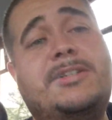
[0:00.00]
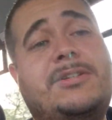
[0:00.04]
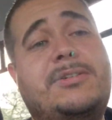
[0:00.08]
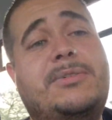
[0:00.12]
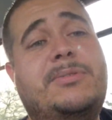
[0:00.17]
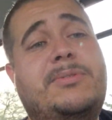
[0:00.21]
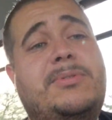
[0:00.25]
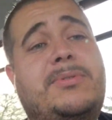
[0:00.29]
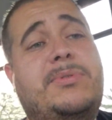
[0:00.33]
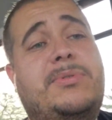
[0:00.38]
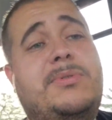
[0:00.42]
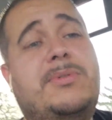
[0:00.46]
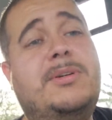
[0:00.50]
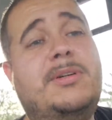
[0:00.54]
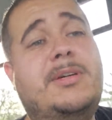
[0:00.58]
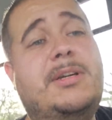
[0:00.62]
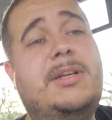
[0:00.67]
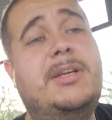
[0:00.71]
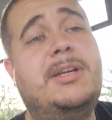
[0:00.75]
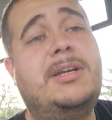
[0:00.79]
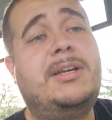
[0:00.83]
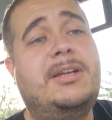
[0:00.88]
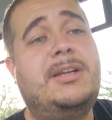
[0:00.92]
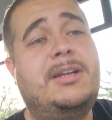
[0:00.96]
to
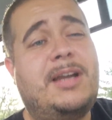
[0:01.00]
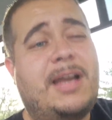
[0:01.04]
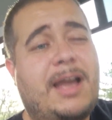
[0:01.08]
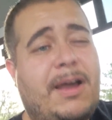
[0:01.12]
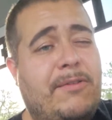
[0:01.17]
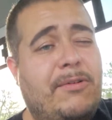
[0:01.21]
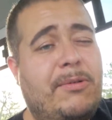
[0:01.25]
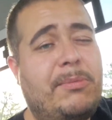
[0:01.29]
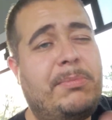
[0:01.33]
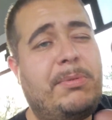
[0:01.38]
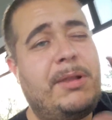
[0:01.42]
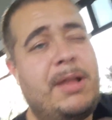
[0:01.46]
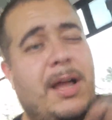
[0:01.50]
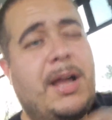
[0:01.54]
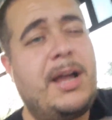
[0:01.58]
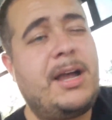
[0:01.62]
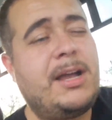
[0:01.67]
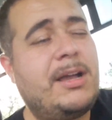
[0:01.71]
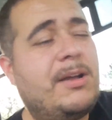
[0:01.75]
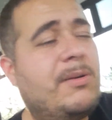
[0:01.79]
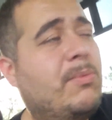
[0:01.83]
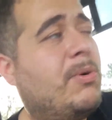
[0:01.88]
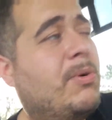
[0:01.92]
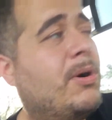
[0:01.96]
have a
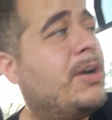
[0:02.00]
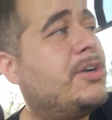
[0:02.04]
blog where